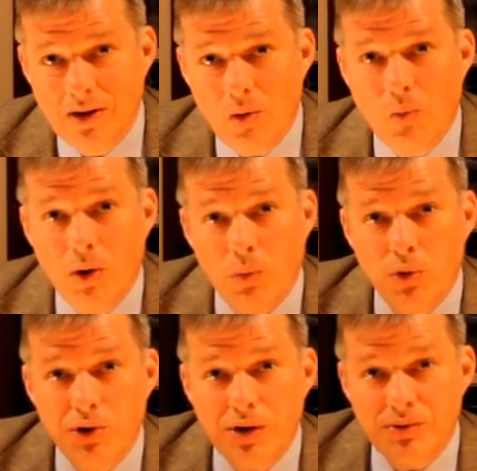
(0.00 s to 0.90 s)
What
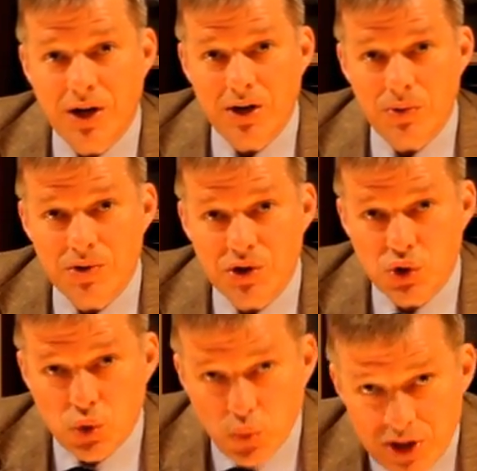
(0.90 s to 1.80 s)
we're not trying to do is
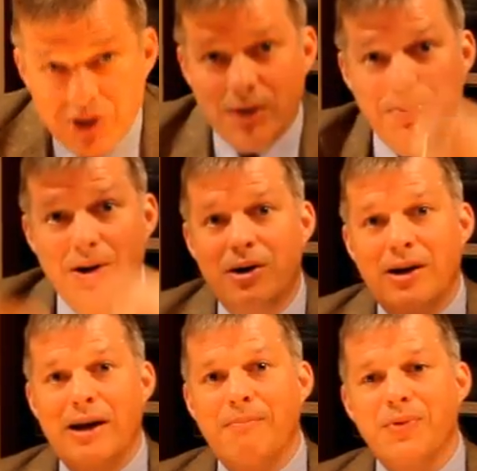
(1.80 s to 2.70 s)
switch the
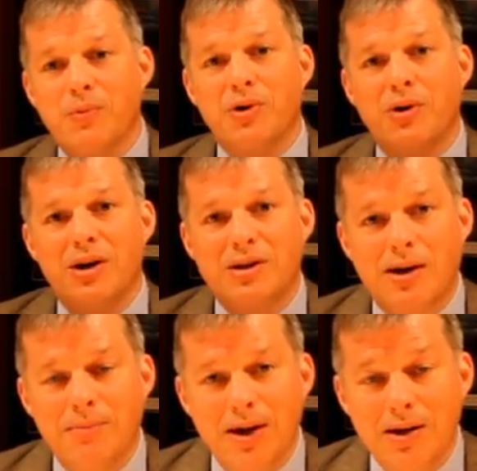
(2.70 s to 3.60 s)
paradigm. We're going to
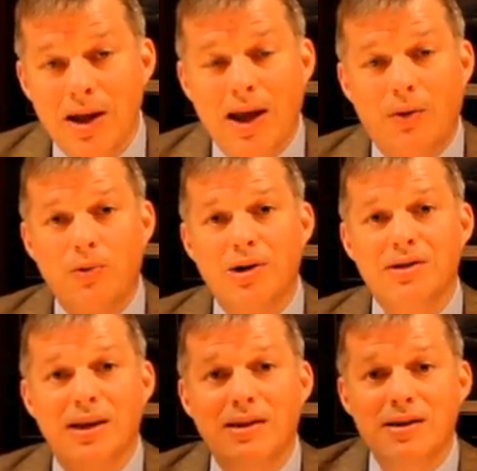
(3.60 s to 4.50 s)
come in and we're going to
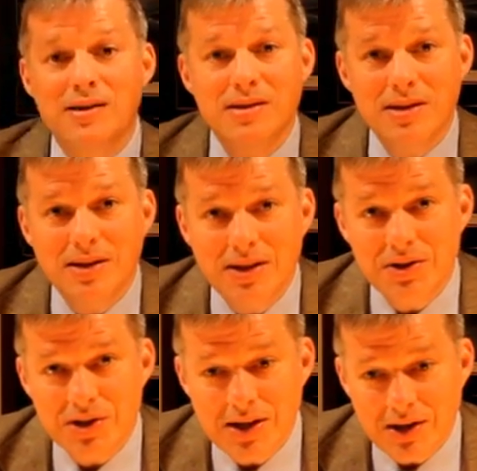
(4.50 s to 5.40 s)
say, this is the legal
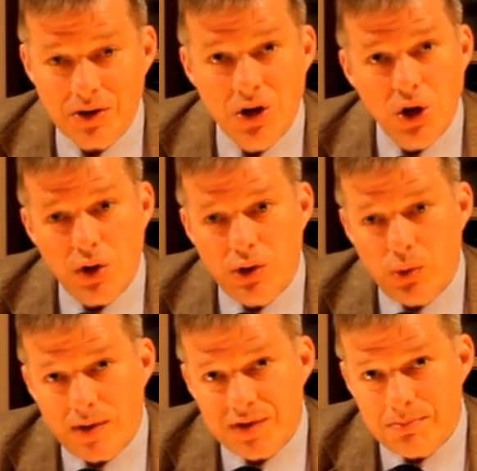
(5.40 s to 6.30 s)
standard. You
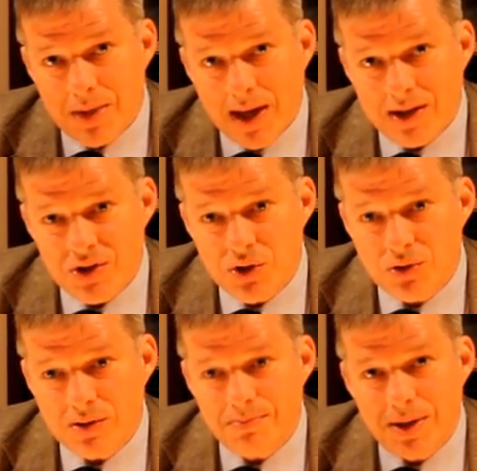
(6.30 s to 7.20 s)
have to manage
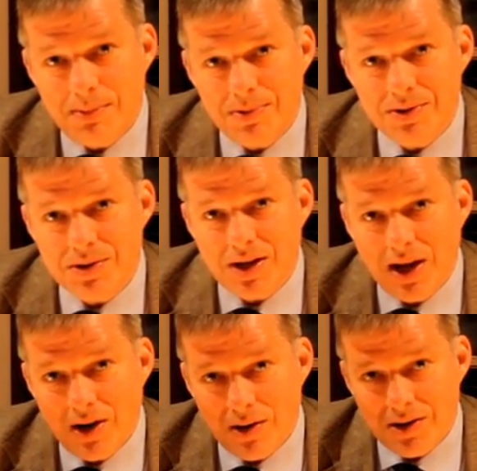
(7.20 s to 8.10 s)
to the people's
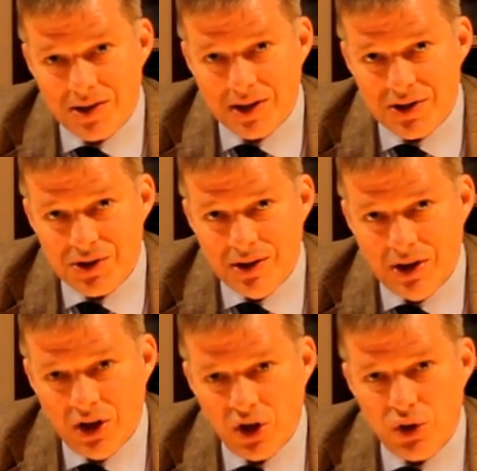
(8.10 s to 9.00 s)
heritage.
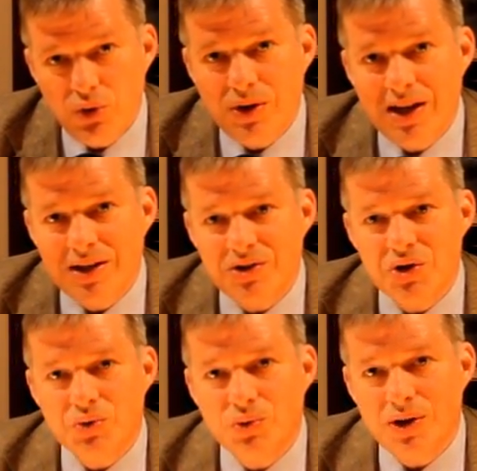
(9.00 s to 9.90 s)
You can't
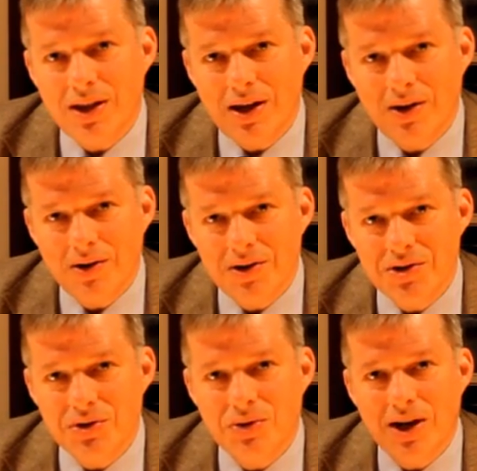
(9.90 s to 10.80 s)
destroy that heritage
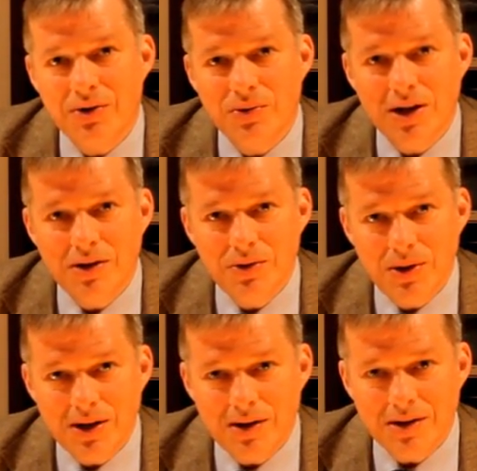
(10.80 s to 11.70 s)
and try to create a new
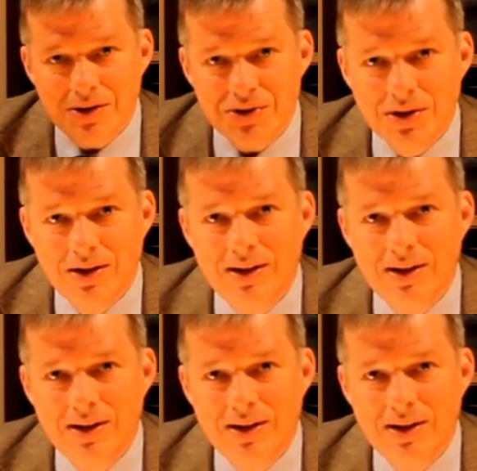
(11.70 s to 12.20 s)
heritage.